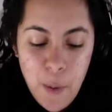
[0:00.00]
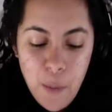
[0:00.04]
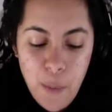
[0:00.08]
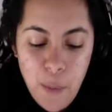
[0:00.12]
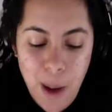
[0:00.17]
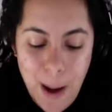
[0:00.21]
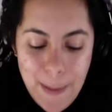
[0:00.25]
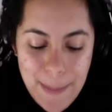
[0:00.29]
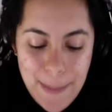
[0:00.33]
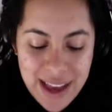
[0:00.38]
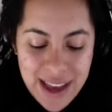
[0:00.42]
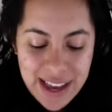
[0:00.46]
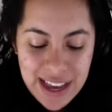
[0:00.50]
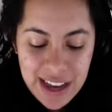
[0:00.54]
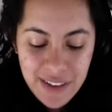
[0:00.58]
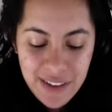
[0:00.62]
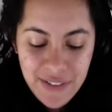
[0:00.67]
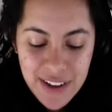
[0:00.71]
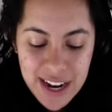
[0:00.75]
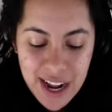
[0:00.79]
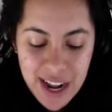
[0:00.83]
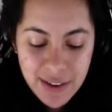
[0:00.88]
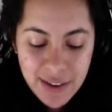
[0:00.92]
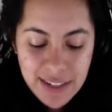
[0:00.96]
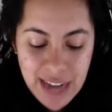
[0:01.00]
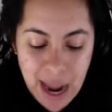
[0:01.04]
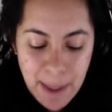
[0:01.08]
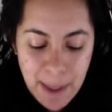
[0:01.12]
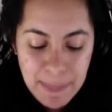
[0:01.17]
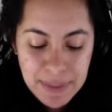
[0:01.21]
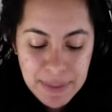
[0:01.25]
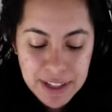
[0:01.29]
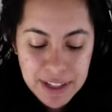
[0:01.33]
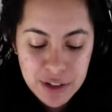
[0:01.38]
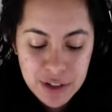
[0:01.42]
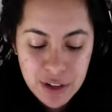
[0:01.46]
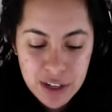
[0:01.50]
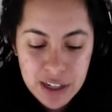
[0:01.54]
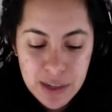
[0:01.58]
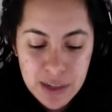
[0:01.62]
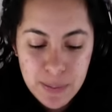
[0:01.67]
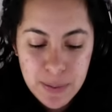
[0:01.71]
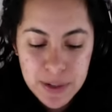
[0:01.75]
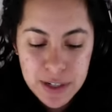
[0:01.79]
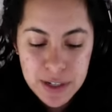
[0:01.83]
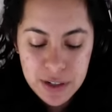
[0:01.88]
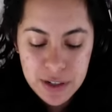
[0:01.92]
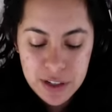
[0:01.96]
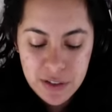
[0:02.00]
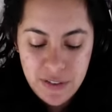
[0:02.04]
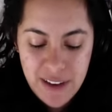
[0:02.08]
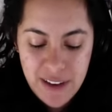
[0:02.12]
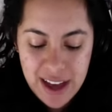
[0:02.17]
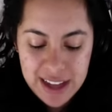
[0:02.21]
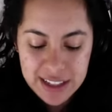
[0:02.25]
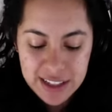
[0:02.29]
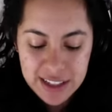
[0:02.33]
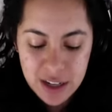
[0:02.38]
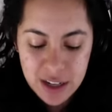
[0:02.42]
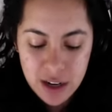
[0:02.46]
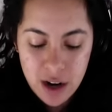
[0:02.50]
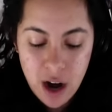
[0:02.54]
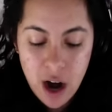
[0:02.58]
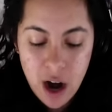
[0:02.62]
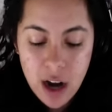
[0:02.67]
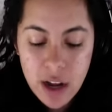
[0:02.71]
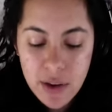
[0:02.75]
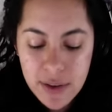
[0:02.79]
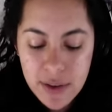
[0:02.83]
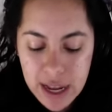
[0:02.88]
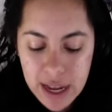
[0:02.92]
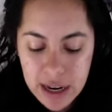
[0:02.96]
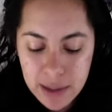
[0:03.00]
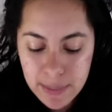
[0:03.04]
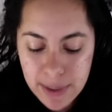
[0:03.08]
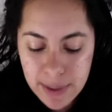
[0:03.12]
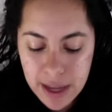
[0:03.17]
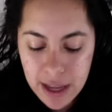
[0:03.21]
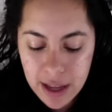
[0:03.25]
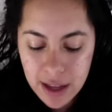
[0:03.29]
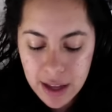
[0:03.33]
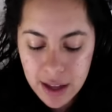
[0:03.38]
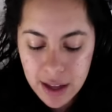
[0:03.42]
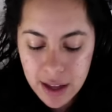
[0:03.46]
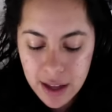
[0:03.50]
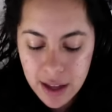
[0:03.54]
While making a video, tap the screen to produce faster. Are you kidding me?